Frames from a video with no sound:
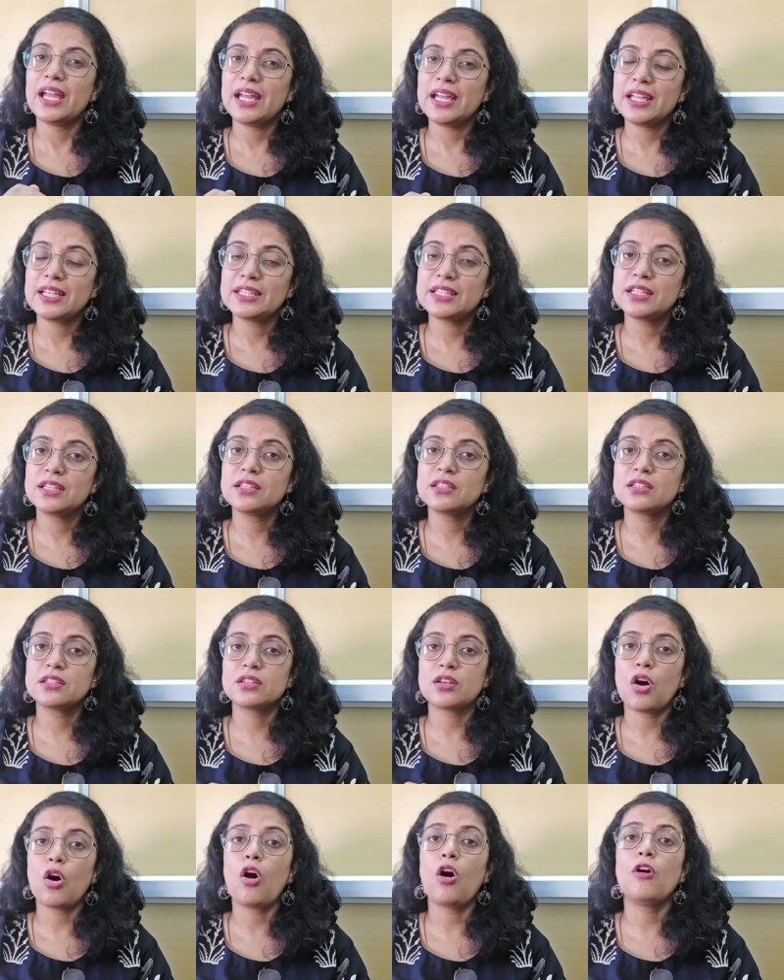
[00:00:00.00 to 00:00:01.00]
It
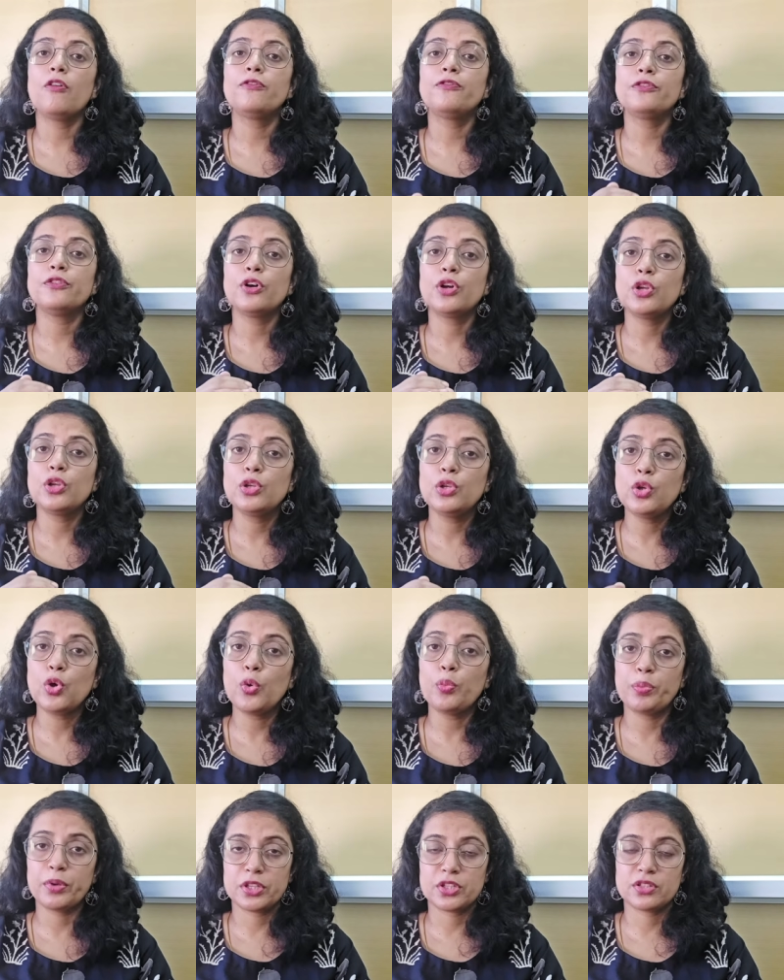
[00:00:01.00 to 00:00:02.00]
is of
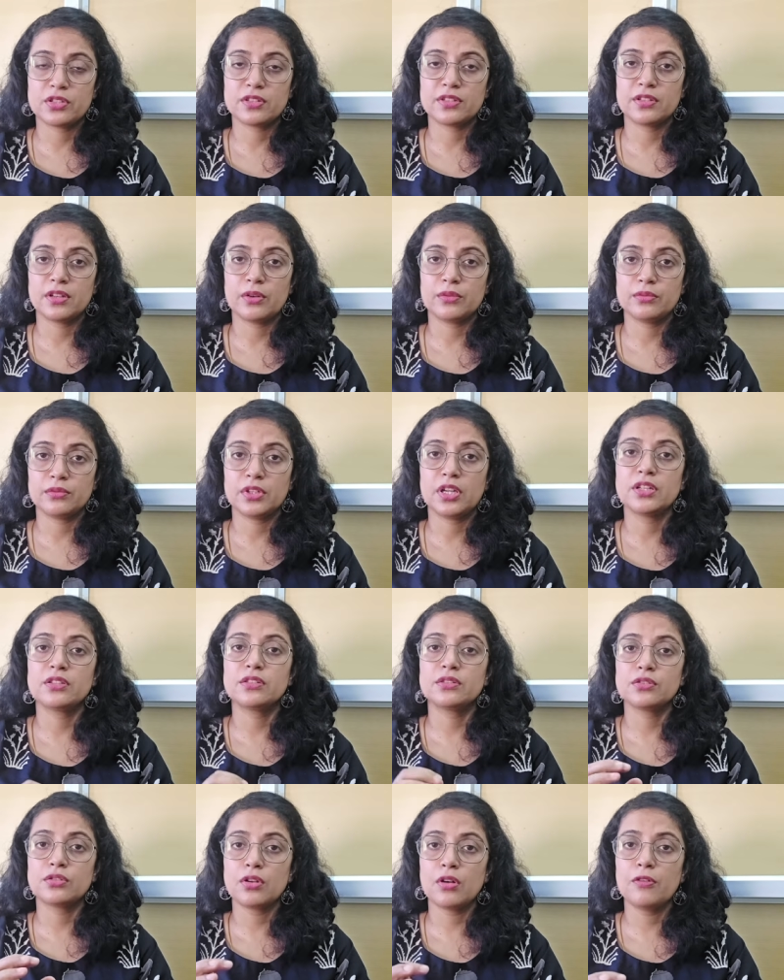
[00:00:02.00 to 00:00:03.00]
low pitched sound. It's
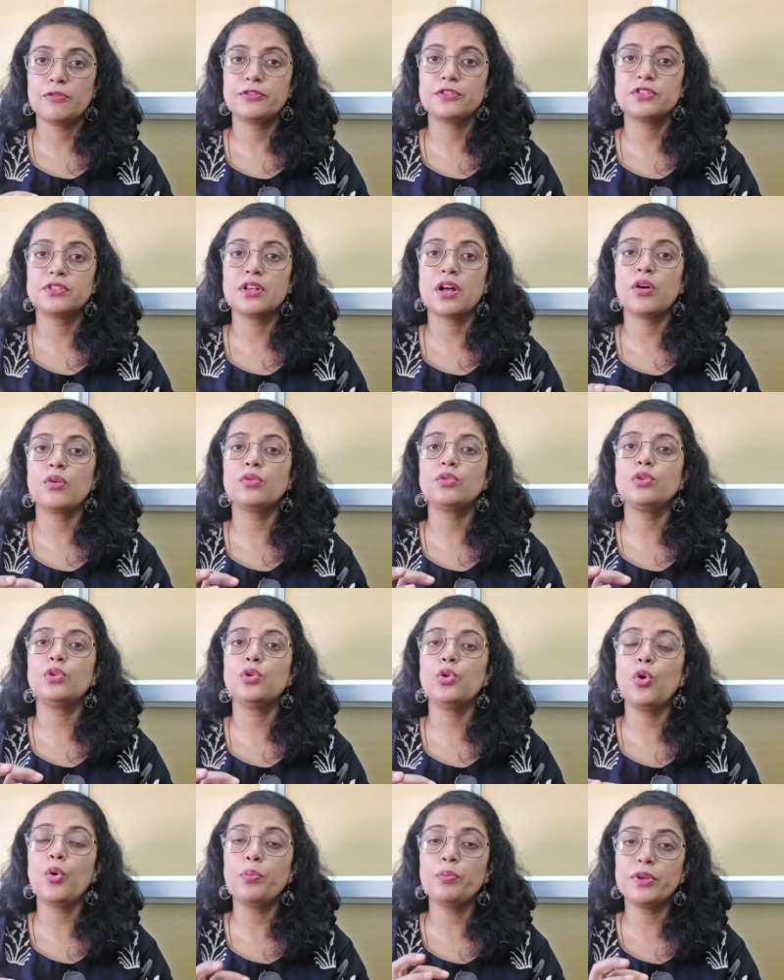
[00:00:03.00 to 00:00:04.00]
a soft sound,
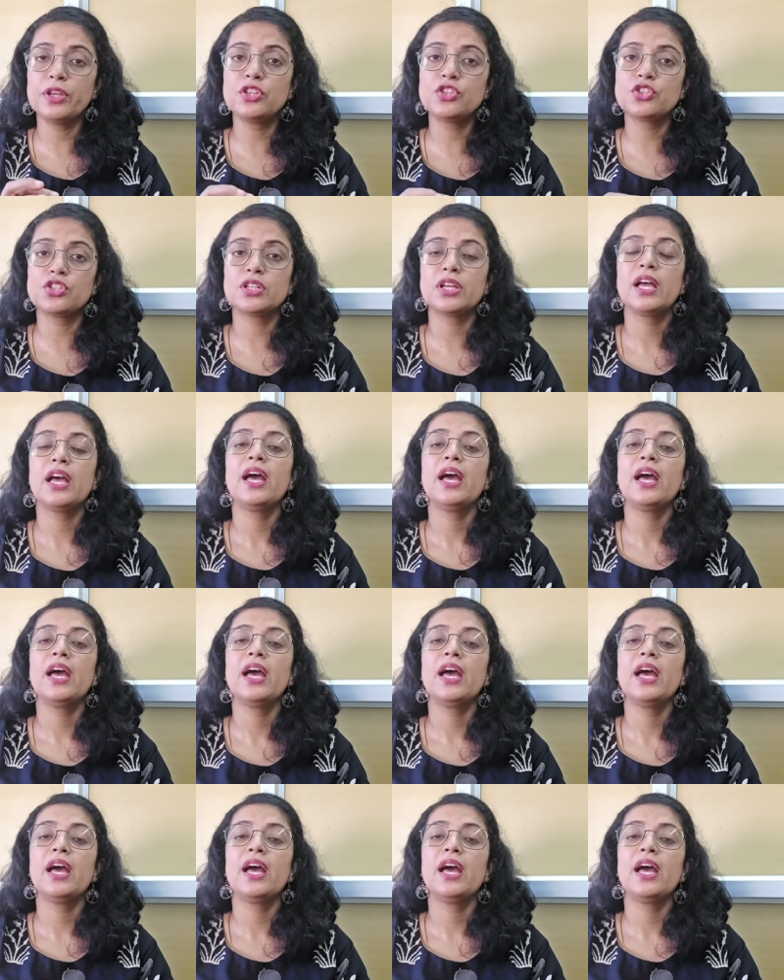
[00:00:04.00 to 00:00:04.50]
low pitched,